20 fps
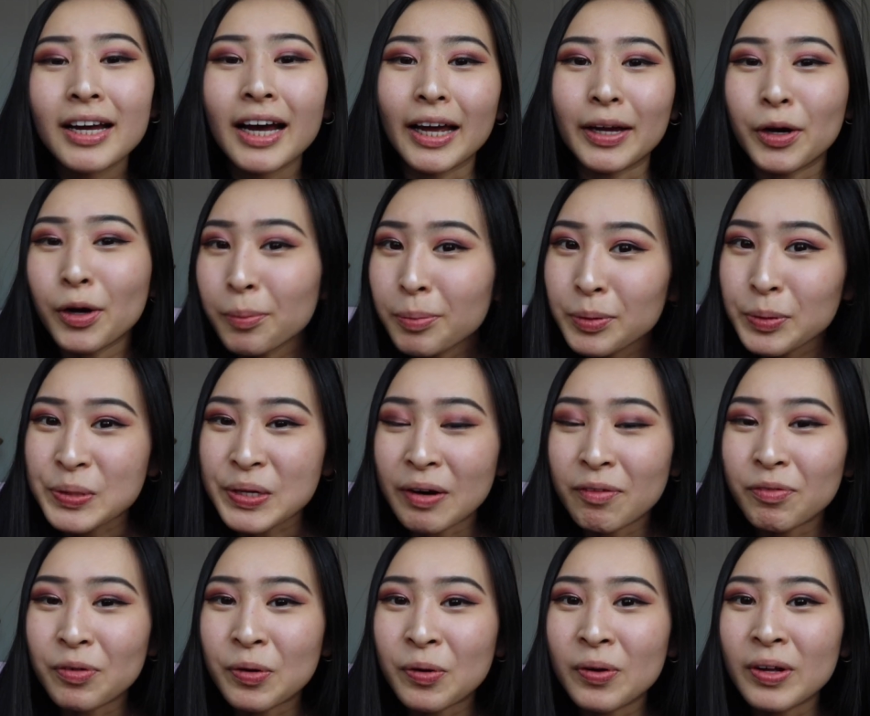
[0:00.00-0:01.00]
I hope it was
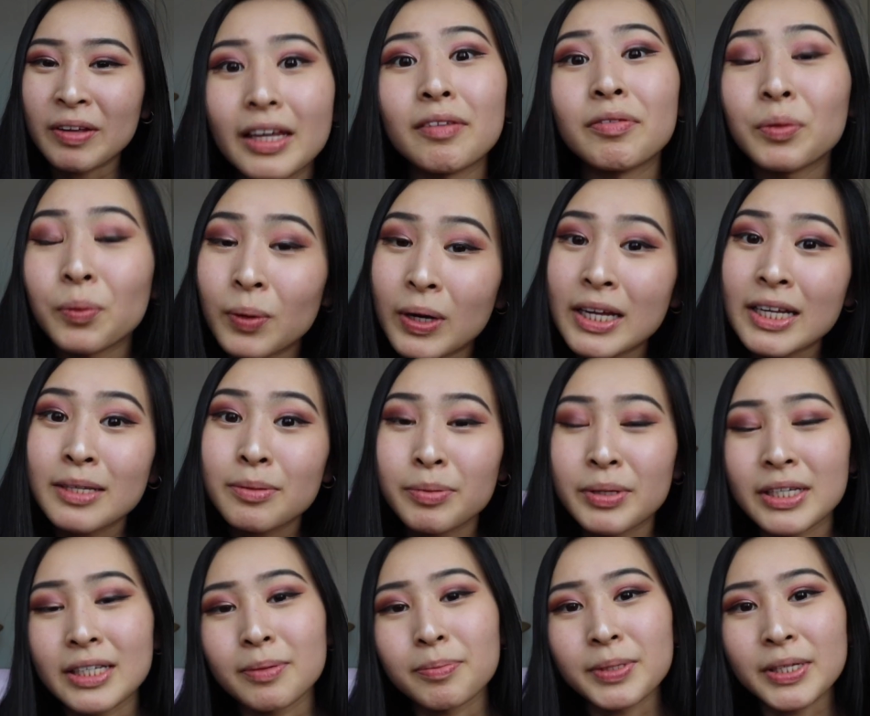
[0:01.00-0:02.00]
helpful. If it was,
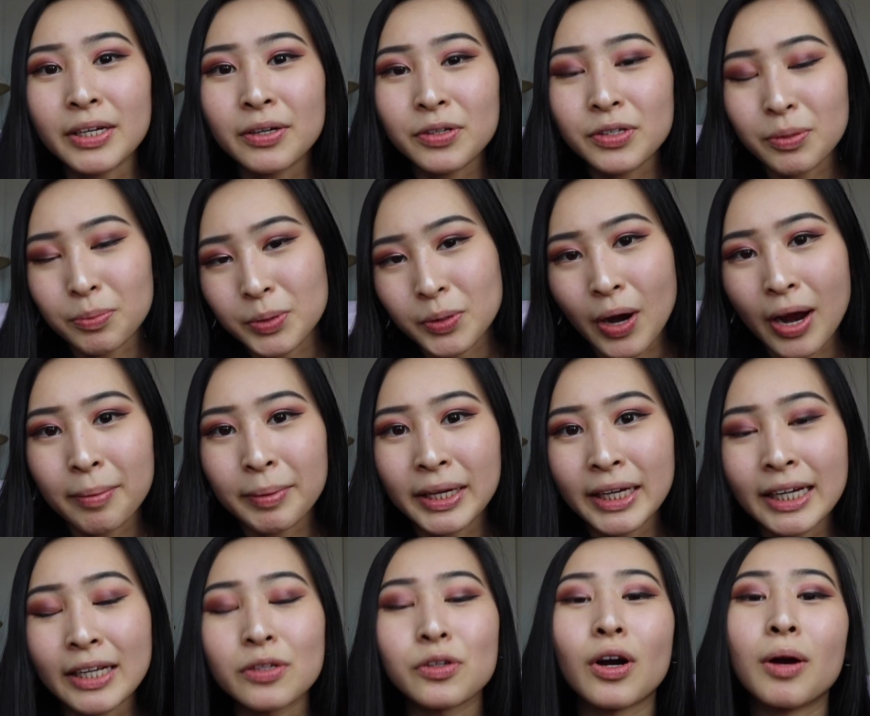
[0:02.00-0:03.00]
please consider
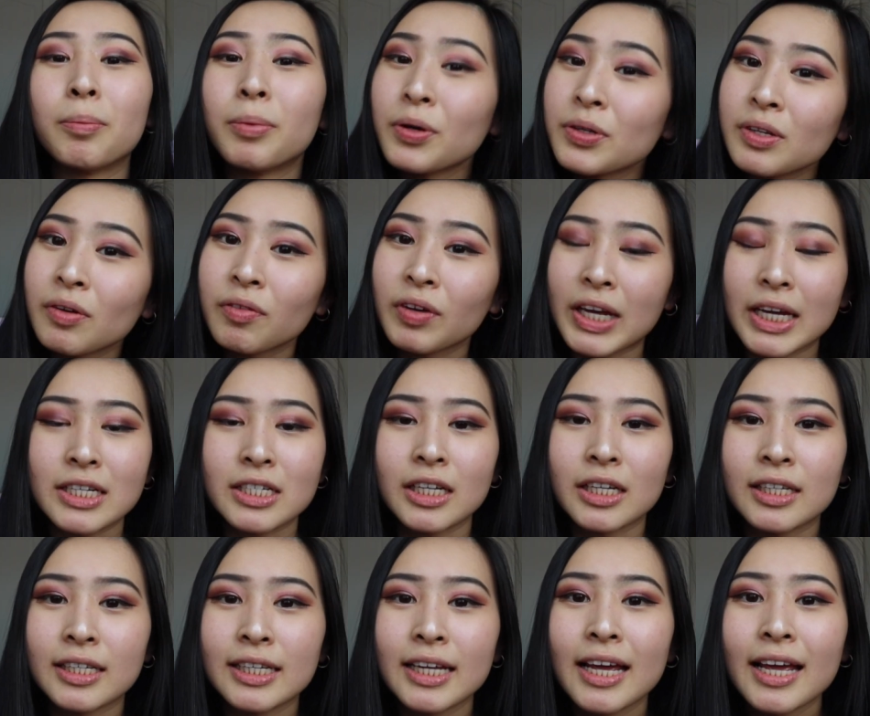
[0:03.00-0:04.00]
subscribing and turn on post
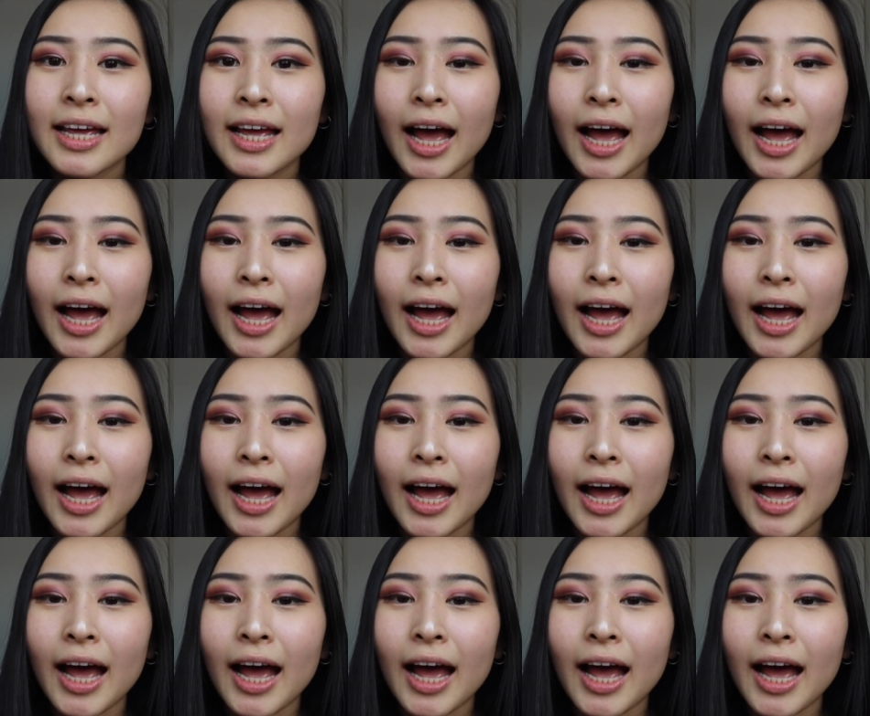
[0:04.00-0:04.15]
notifications.